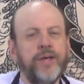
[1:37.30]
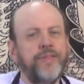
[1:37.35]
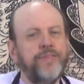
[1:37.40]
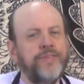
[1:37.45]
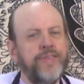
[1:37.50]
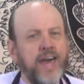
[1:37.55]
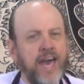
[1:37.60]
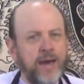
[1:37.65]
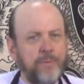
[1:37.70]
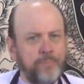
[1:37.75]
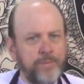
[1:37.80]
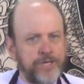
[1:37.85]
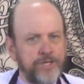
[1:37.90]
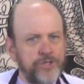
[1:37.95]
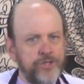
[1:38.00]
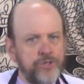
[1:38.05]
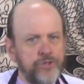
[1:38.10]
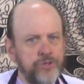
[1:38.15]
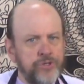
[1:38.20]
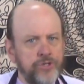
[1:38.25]
That
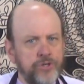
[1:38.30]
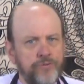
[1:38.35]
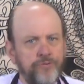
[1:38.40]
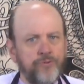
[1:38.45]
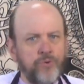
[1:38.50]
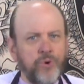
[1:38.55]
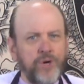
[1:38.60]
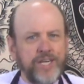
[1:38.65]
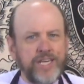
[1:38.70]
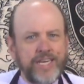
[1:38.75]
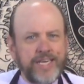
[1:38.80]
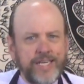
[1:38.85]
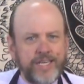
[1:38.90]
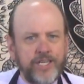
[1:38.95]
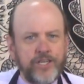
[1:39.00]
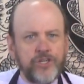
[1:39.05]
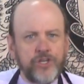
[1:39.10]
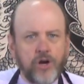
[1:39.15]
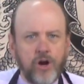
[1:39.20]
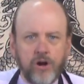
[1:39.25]
means you should avoid
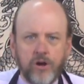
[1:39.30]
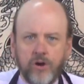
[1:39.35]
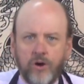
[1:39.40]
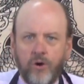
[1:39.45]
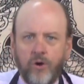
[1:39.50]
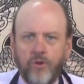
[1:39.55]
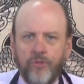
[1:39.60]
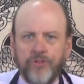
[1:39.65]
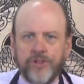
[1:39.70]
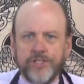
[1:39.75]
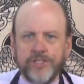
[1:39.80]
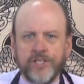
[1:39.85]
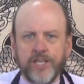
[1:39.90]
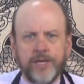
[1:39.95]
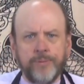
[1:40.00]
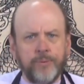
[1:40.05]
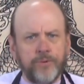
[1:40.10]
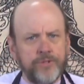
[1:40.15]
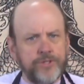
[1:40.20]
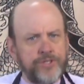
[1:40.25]
any charcoal that's
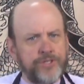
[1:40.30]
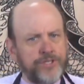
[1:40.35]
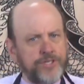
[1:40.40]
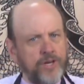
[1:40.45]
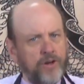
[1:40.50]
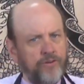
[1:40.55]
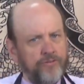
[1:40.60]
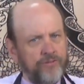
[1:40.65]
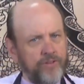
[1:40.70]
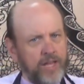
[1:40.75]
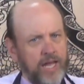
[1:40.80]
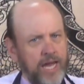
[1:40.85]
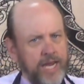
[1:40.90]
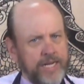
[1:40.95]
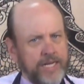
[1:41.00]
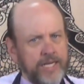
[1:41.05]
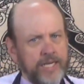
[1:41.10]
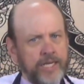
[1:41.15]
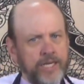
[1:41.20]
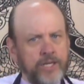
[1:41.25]
labeled
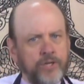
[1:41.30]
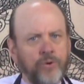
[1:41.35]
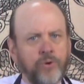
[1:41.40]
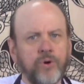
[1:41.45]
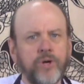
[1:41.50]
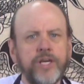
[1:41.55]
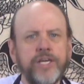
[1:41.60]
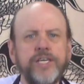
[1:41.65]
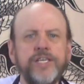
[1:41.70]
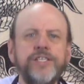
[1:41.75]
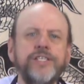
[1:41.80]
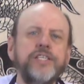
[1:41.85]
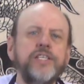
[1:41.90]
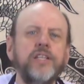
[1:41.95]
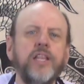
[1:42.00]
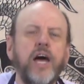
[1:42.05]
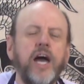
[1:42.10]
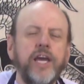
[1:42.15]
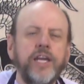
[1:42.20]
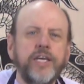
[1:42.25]
self-lighting or easy
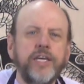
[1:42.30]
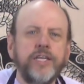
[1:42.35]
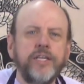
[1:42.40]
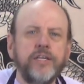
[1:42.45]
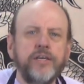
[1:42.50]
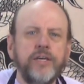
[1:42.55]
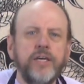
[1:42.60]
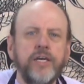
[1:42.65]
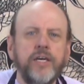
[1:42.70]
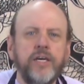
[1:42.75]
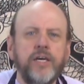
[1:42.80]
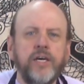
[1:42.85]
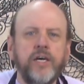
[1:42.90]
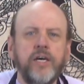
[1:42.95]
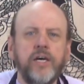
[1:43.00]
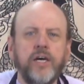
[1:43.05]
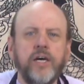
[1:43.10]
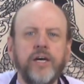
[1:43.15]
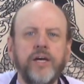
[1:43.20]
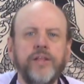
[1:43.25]
lighting.
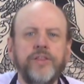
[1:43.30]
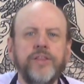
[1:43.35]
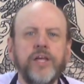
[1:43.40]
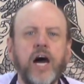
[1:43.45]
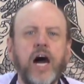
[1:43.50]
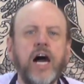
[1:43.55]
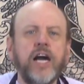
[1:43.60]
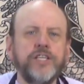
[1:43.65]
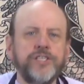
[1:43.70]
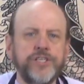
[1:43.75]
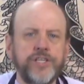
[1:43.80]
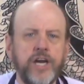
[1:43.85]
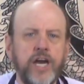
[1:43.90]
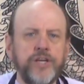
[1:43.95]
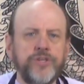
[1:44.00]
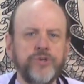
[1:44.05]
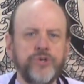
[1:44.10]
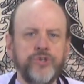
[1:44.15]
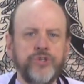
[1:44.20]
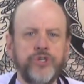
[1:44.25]
The
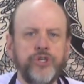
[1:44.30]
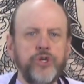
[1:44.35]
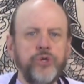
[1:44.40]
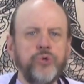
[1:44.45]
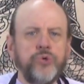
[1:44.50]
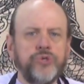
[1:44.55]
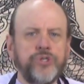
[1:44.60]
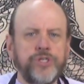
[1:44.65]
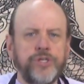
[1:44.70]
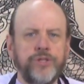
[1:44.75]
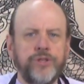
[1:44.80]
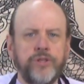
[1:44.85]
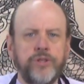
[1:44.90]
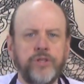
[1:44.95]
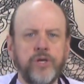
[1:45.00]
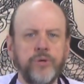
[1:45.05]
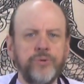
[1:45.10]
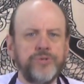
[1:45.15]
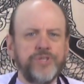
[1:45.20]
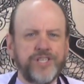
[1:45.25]
oxidizers used in
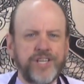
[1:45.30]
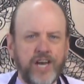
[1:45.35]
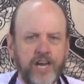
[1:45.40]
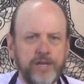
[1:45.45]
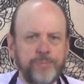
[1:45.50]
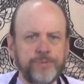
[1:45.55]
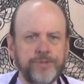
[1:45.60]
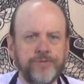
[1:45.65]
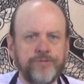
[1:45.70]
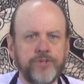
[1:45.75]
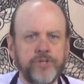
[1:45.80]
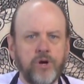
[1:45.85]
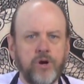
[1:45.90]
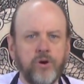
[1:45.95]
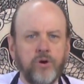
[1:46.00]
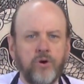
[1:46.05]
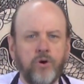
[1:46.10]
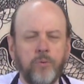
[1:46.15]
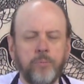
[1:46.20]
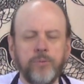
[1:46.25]
those types of
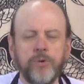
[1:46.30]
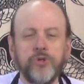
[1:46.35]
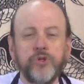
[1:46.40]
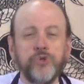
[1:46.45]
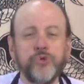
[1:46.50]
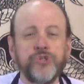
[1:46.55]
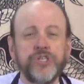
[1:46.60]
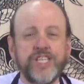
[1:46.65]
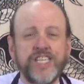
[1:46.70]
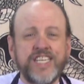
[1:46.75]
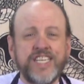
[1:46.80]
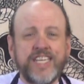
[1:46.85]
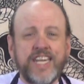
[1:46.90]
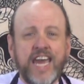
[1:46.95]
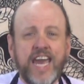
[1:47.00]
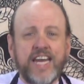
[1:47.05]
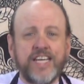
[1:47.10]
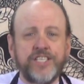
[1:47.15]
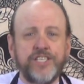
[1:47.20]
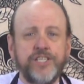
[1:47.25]
charcoal produce
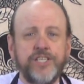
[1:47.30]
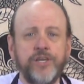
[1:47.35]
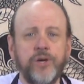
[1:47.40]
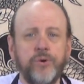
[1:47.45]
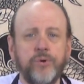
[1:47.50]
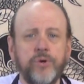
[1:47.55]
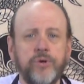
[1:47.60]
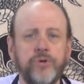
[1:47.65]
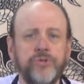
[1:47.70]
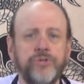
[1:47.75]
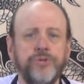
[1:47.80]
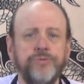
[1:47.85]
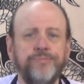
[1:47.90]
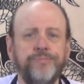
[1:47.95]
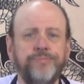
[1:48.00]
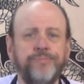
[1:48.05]
nasty odors.